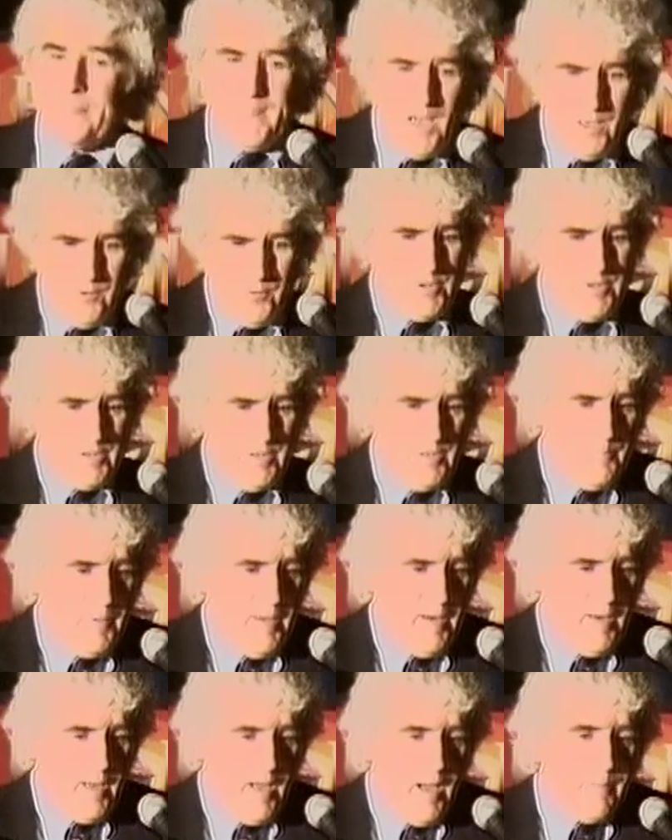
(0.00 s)
I looked in the
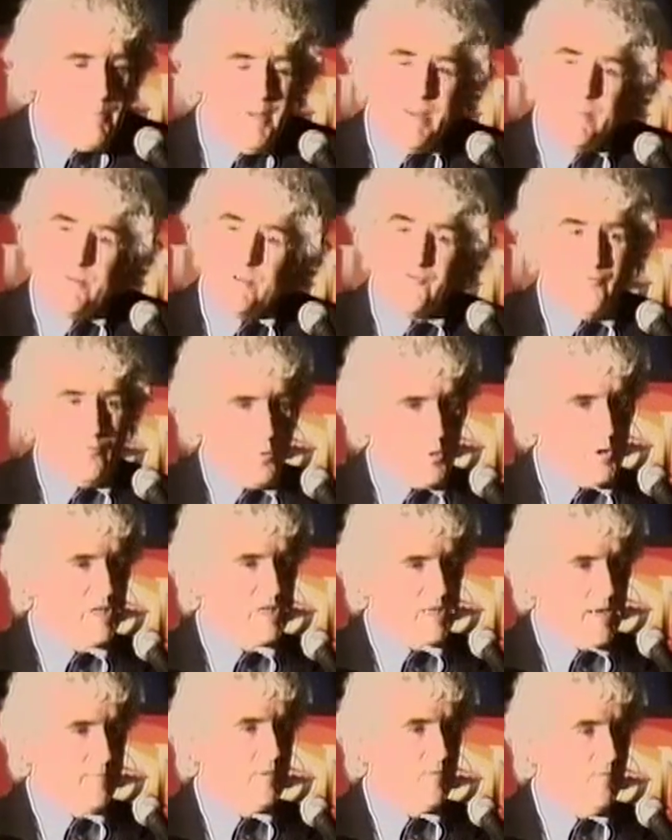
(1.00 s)
Pentagon Papers,
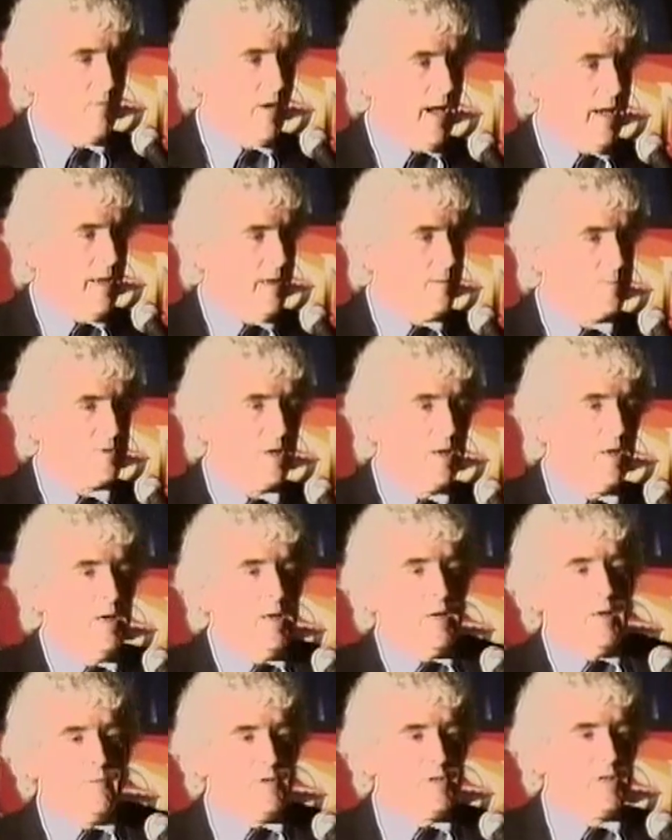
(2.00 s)
47 volumes
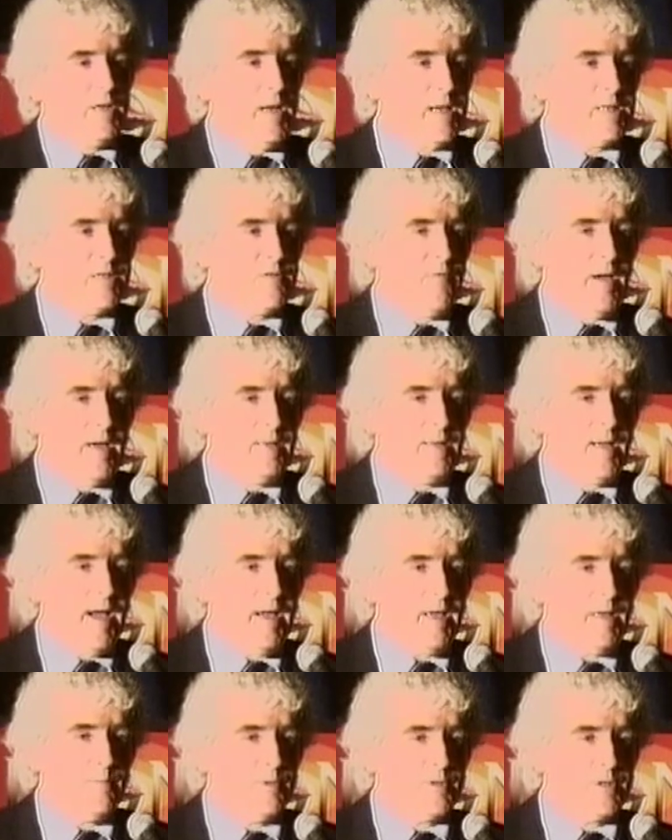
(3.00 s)
of these classified
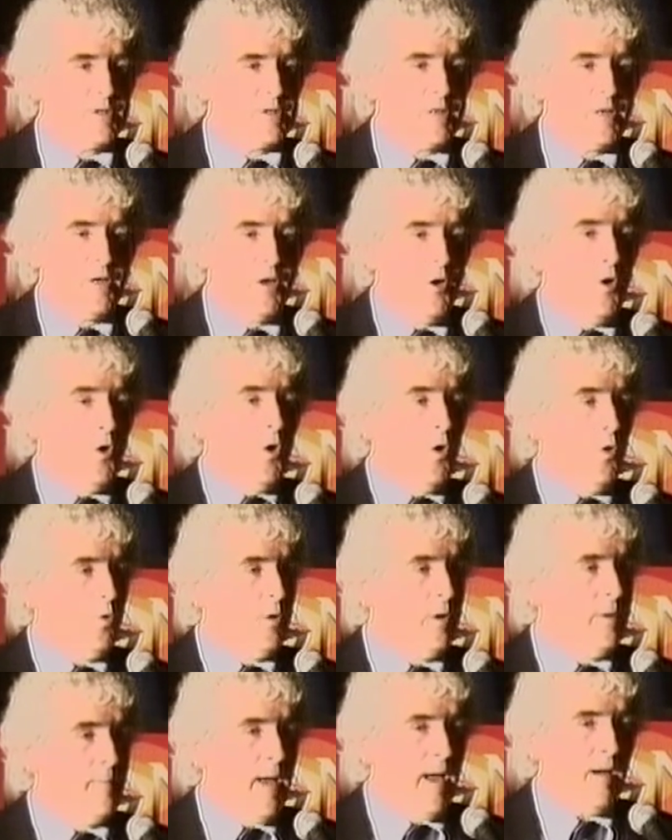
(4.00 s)
documents, and said,
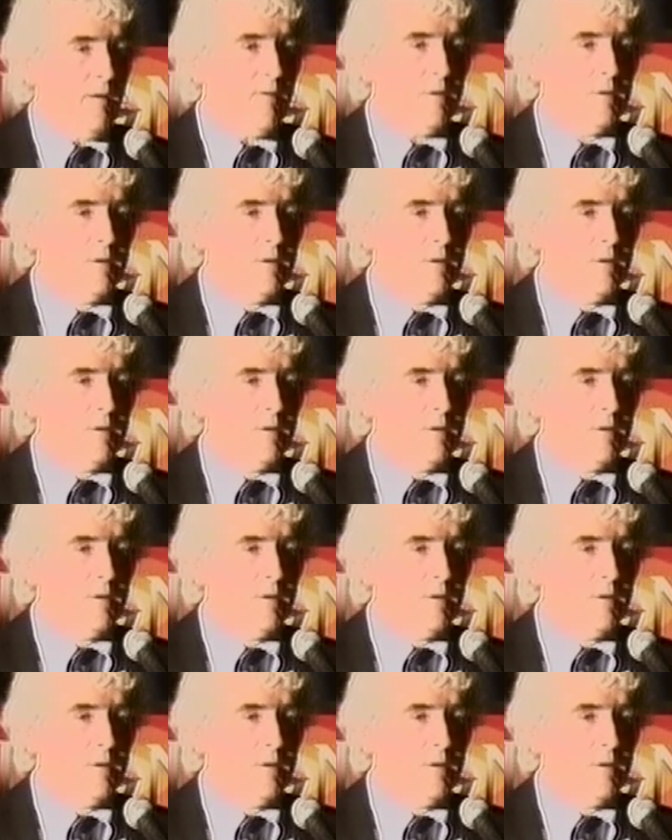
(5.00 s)
holy mackerel,